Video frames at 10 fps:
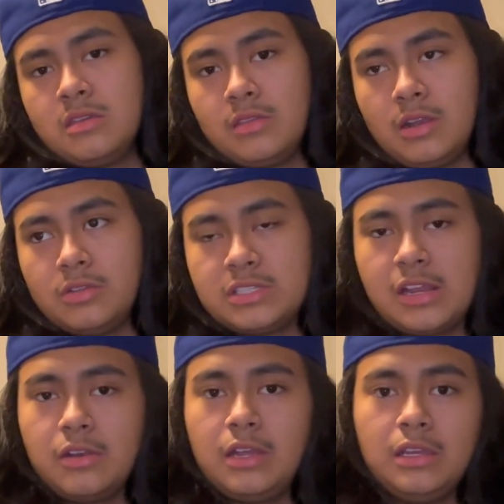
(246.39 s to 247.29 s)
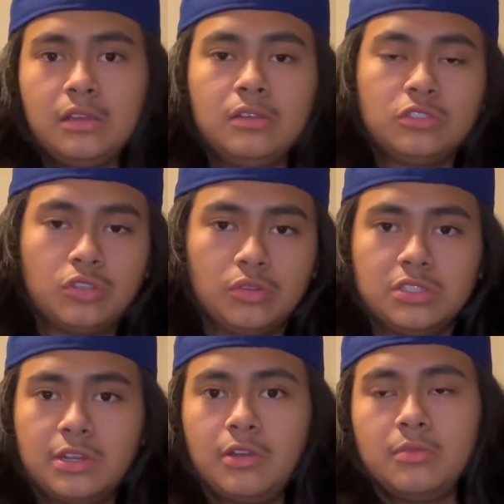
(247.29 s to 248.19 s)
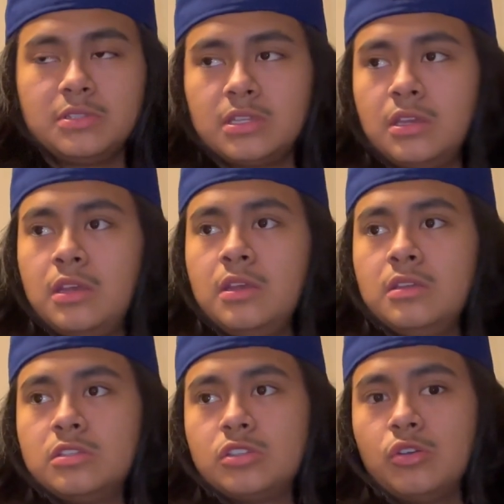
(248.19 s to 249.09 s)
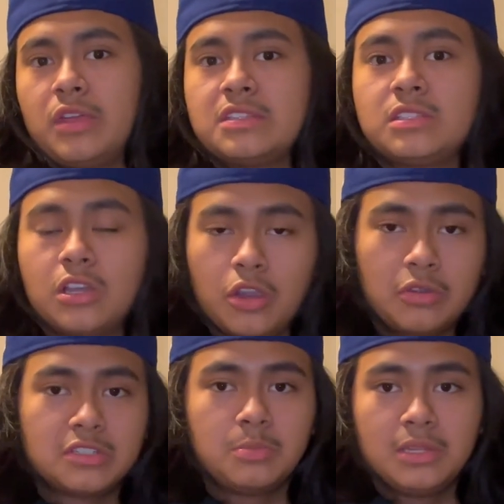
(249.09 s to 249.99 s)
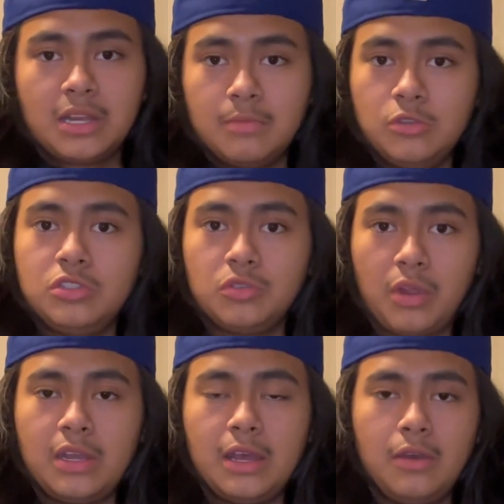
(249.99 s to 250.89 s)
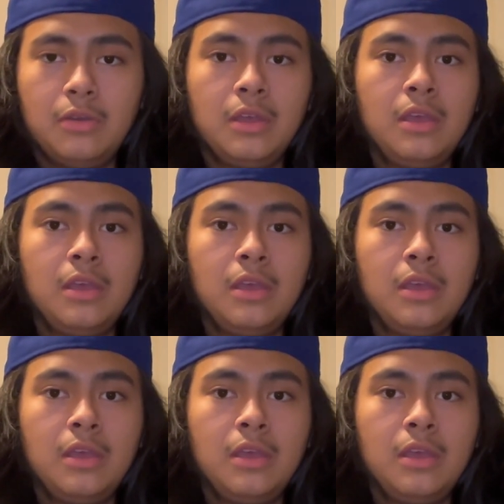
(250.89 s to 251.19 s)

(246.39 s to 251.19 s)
Then on Saturday, shoulders and arms. So that's the current split that I'm using right now.